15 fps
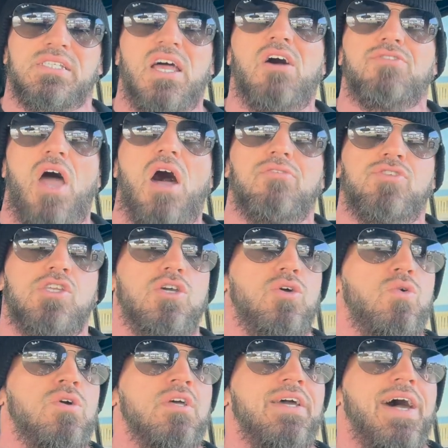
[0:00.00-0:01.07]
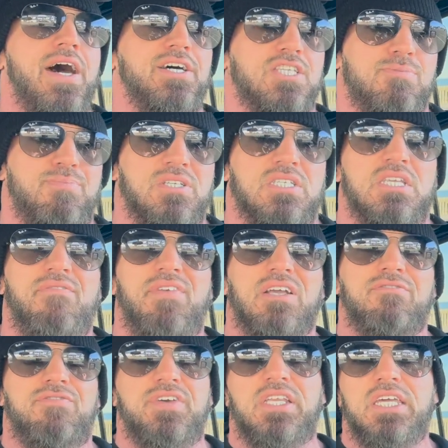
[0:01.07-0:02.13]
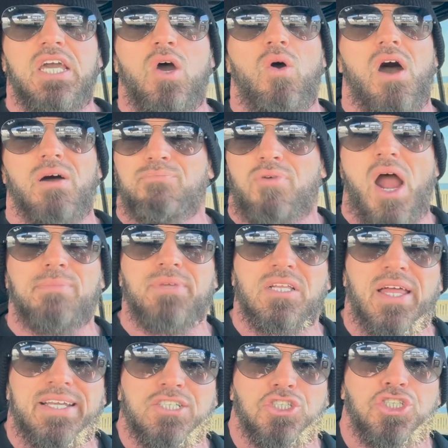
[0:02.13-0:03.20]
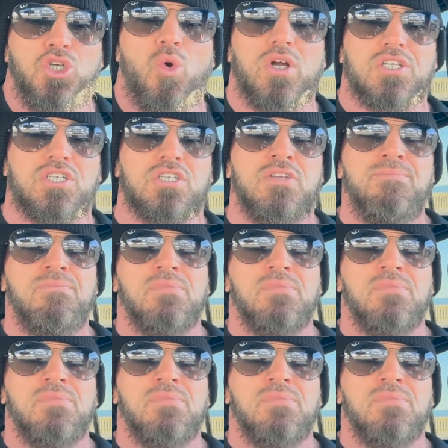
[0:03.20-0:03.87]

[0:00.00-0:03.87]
Now I'll do a specific video on probably like a shorts.